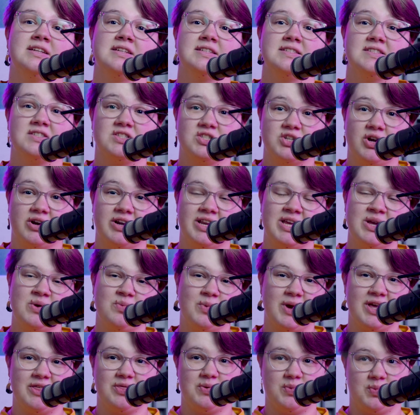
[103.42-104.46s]
Starting
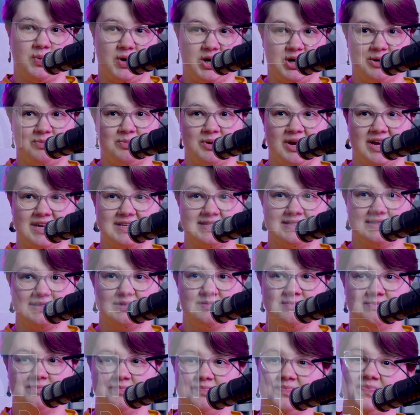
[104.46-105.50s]
with WordPress.
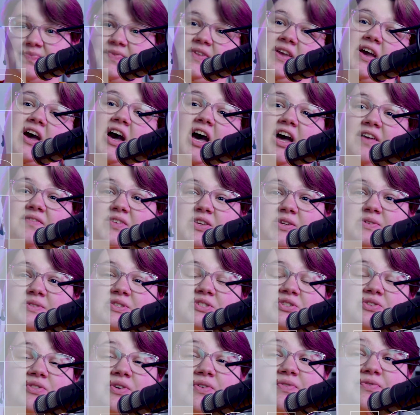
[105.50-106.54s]
I've
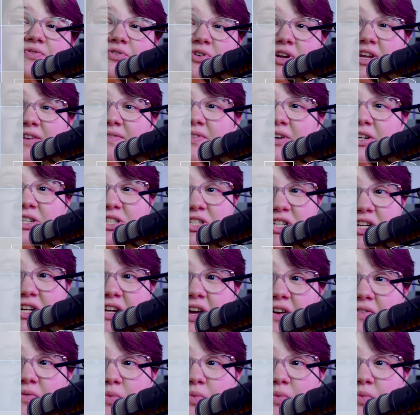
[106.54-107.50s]
used the free version of